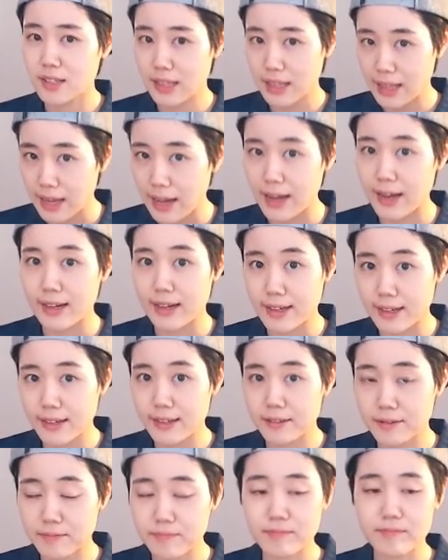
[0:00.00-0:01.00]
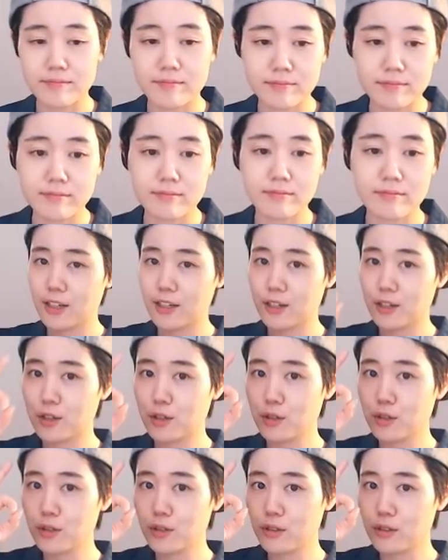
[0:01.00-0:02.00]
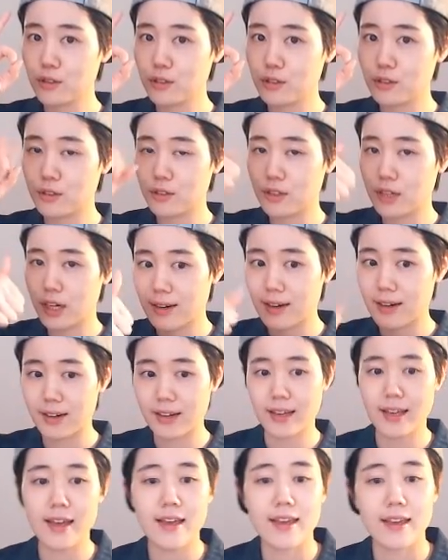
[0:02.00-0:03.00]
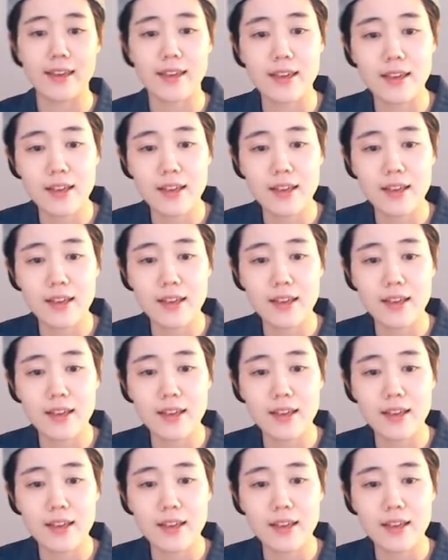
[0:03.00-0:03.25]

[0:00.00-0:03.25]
tak. Cool? Okay.